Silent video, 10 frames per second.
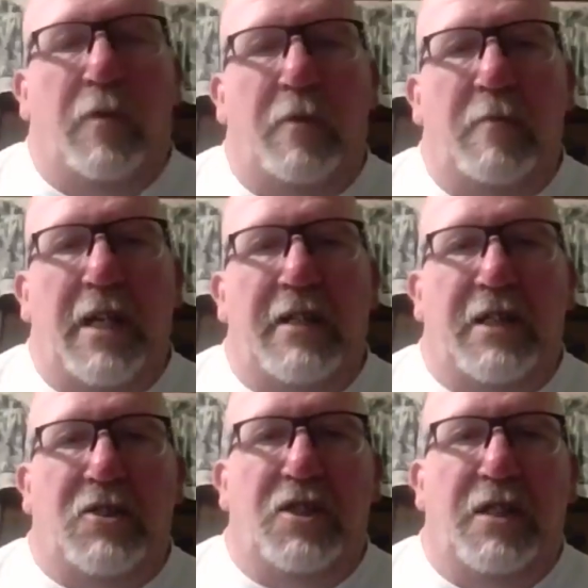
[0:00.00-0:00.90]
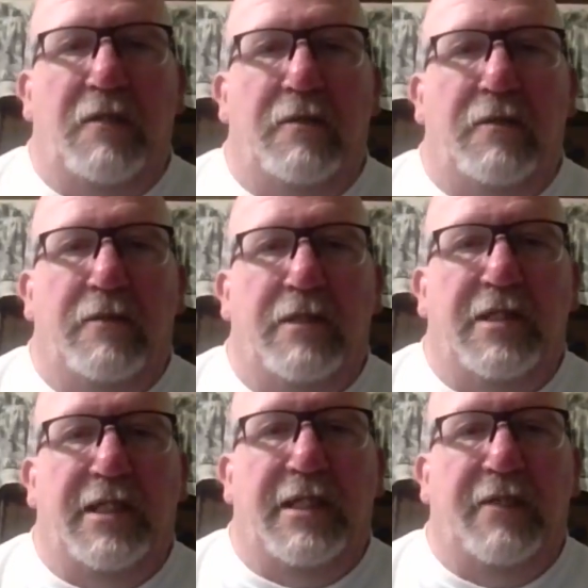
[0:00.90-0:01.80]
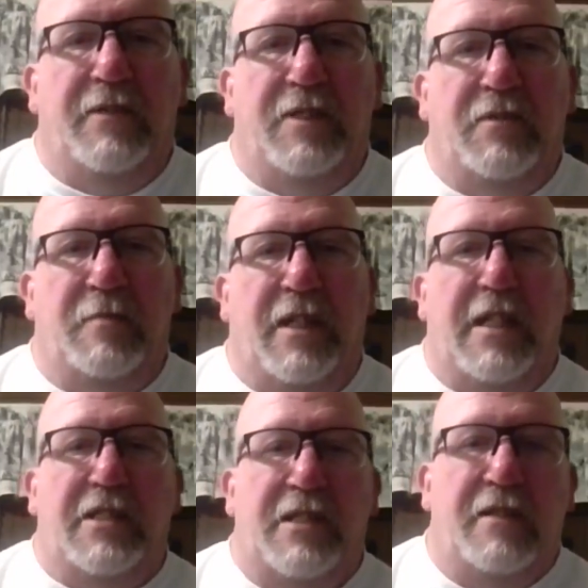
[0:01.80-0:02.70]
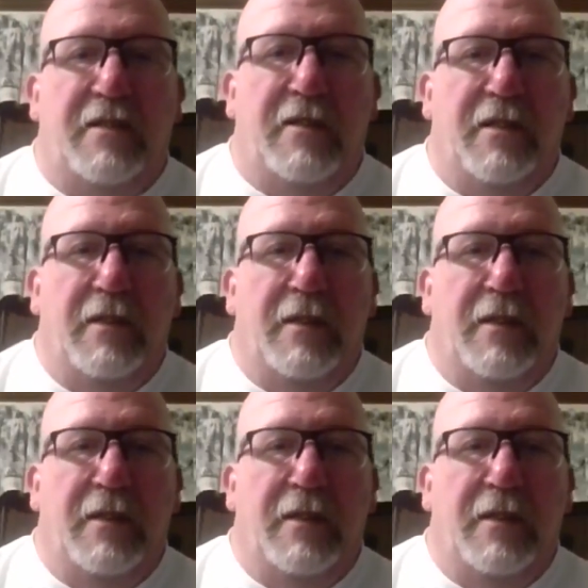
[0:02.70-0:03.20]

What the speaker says: yeah, we'll be back next year. It's like, that was a blast.